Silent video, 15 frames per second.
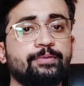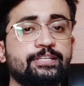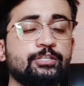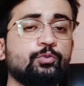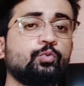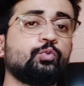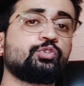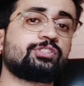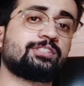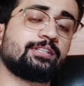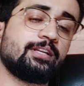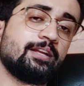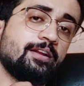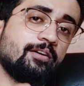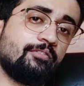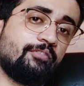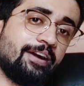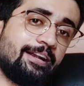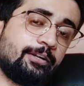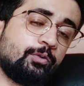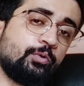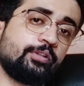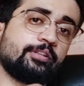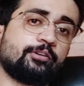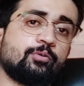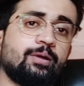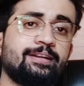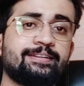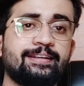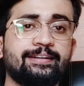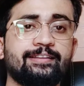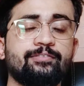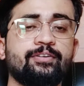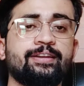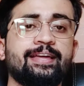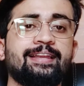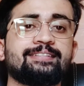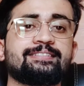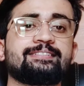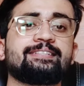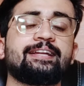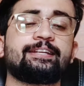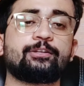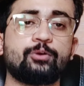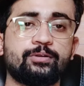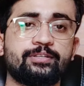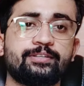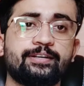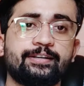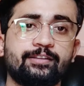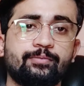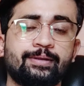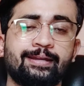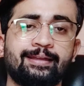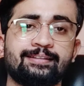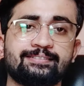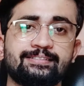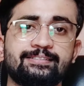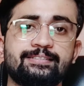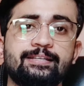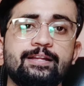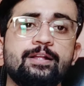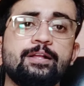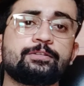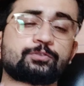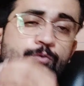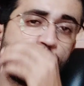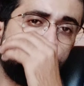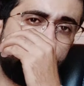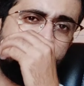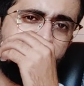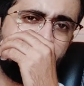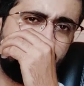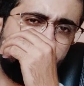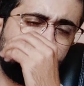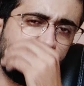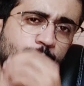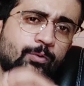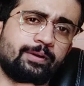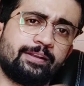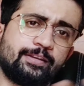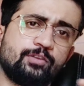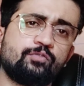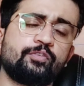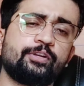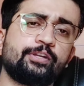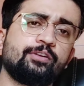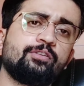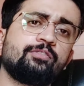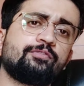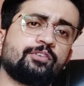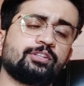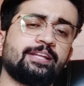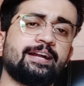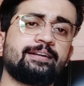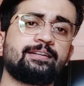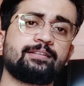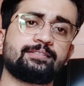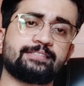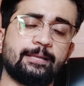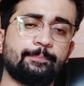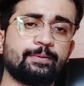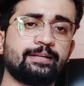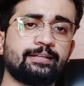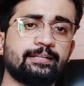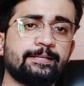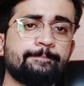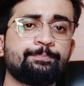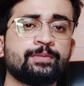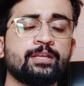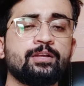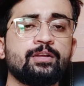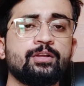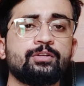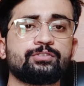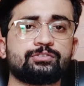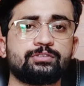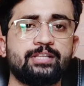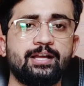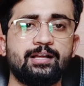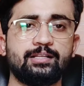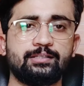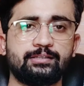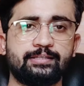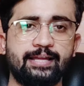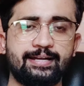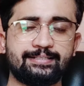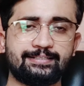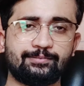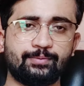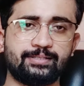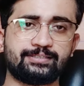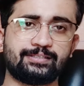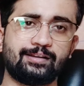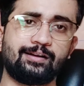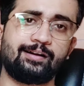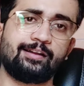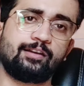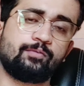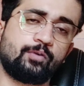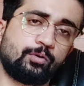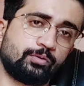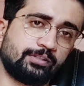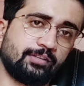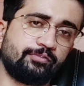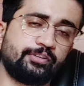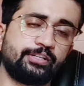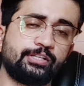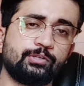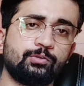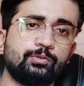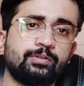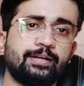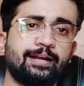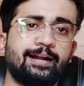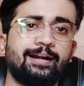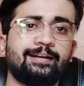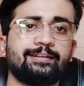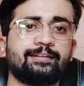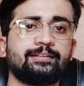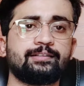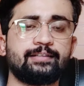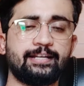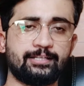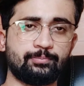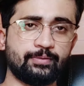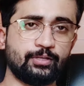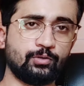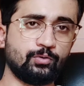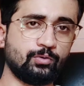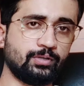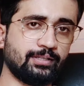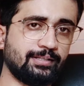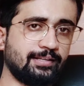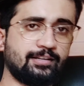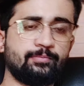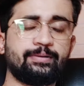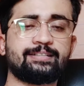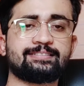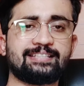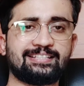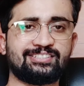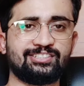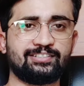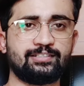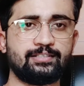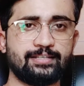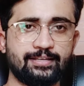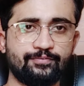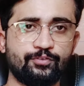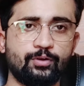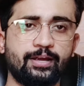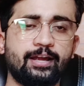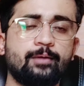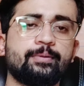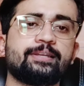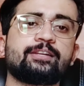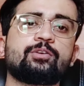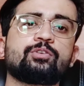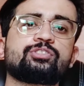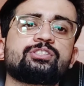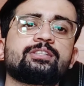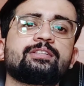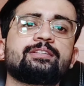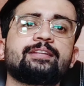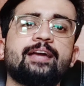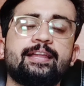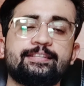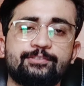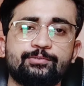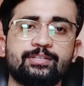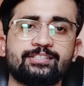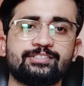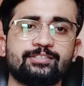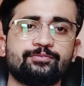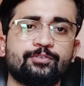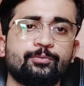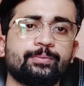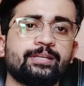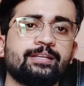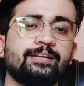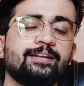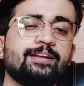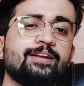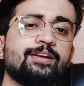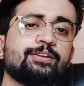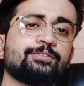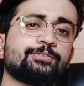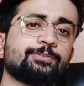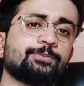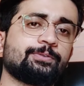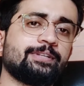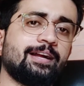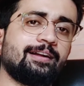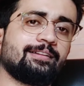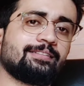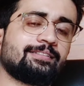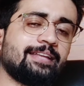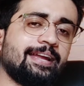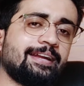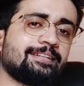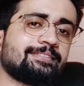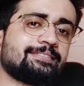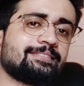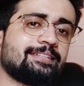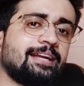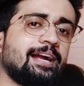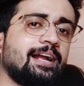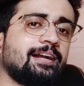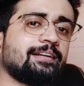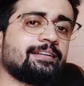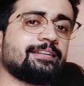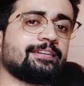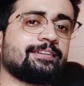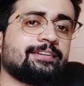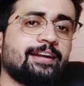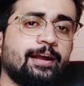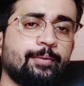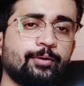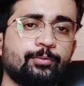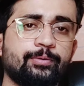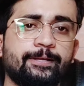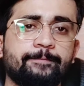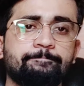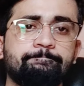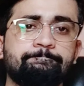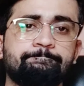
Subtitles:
used while doing the qualitative analysis and quantitative analysis. So I'll upload a new video for that separately. So yeah, that was all about the video, and let me know in the comment section if you have any question, any suggestion for me. So yeah, thanks, and have a good day.